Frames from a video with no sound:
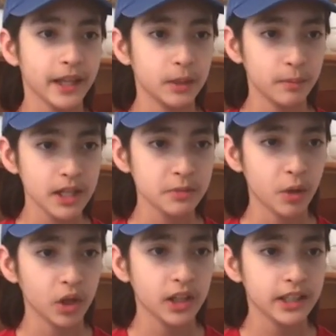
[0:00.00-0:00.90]
In
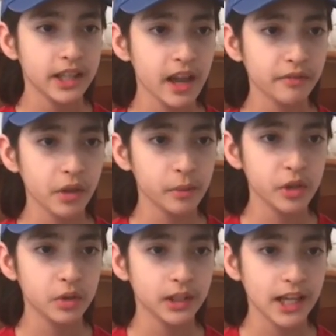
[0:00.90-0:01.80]
baseball,
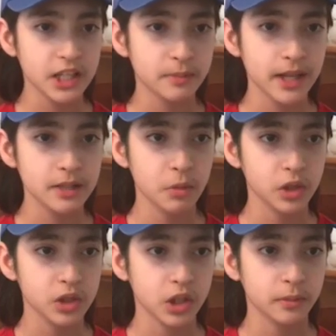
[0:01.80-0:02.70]
DFW Clash
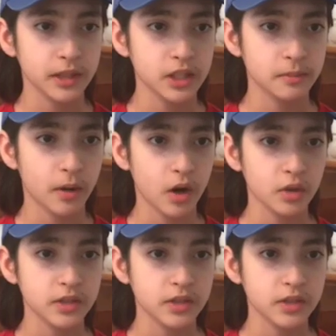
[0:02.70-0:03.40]
Baseball Tournament tomorrow,